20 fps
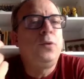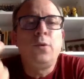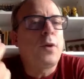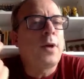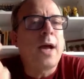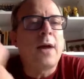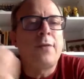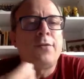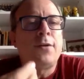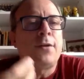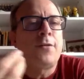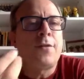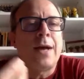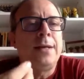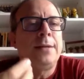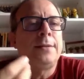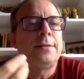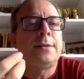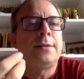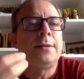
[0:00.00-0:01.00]
don't have the
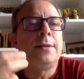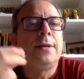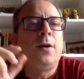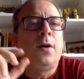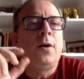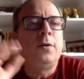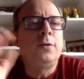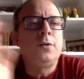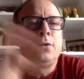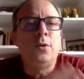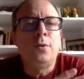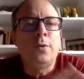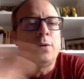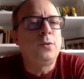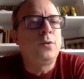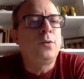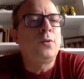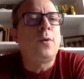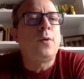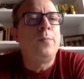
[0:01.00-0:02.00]
right,
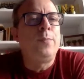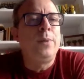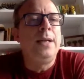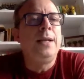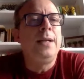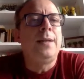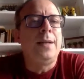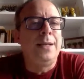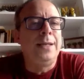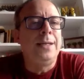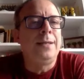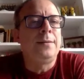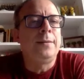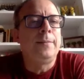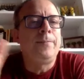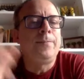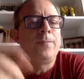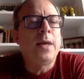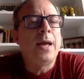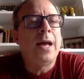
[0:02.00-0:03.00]
to completely delete.
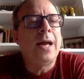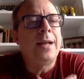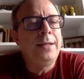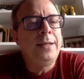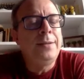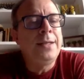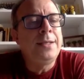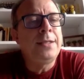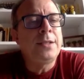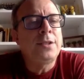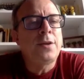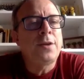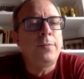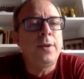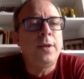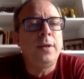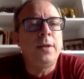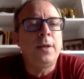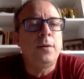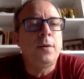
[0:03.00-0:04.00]
And this is
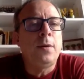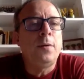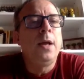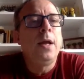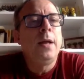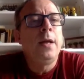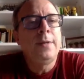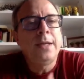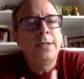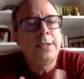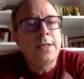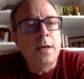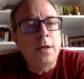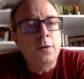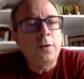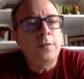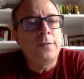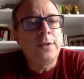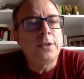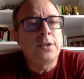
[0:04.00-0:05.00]
something, there is a lot
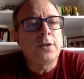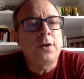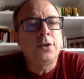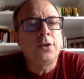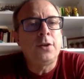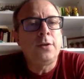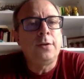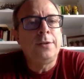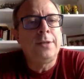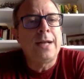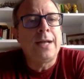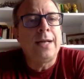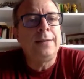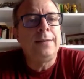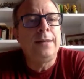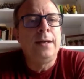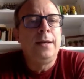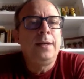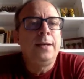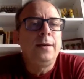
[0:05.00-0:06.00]
of discussion on that,
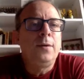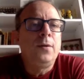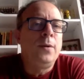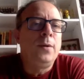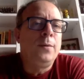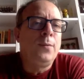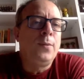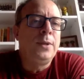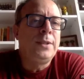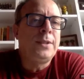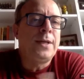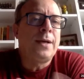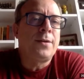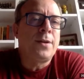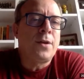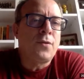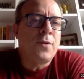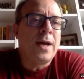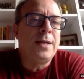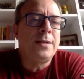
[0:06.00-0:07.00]
which are the
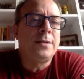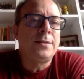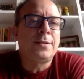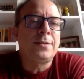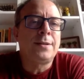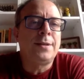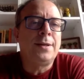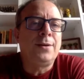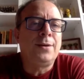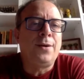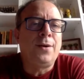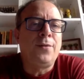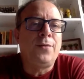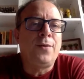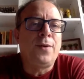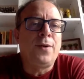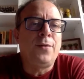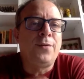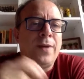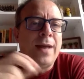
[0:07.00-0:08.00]
rights
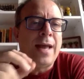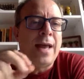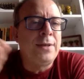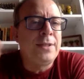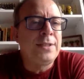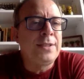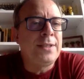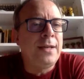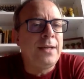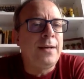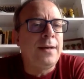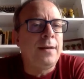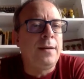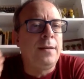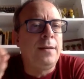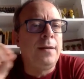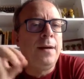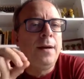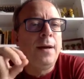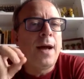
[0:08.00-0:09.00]
of every single,
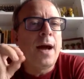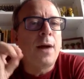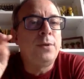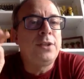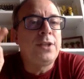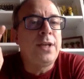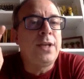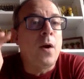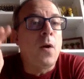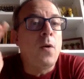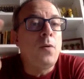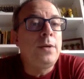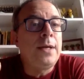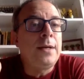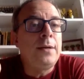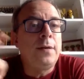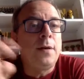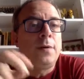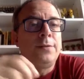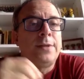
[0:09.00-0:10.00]
I would say,
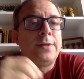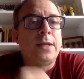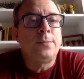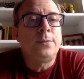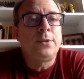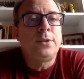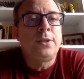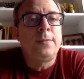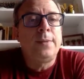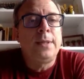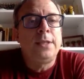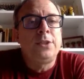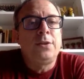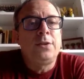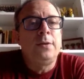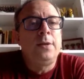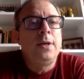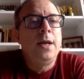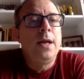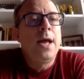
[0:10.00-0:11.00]
owner of that
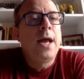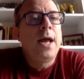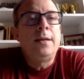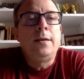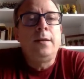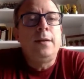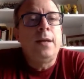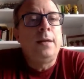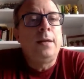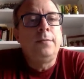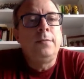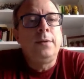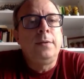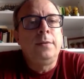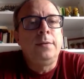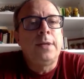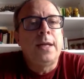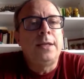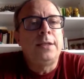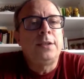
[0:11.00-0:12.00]
observation. And
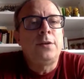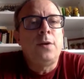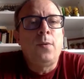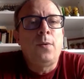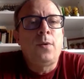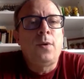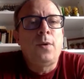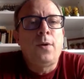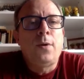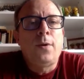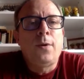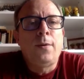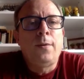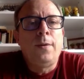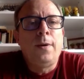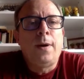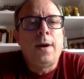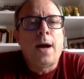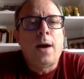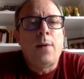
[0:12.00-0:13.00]
there is no,
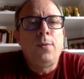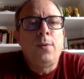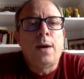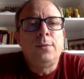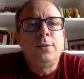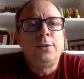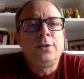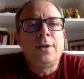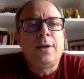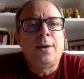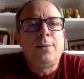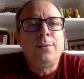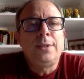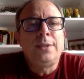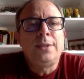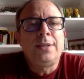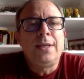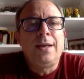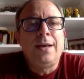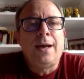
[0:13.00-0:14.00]
I would
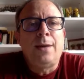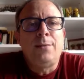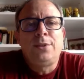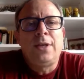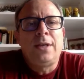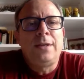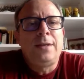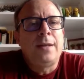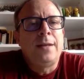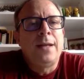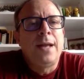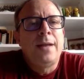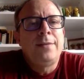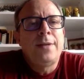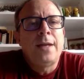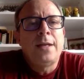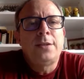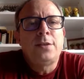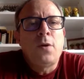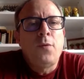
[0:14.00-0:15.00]
say that
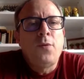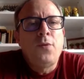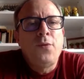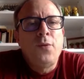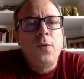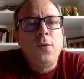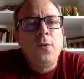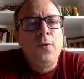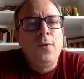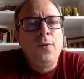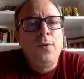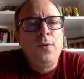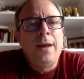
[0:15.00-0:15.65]
there is no full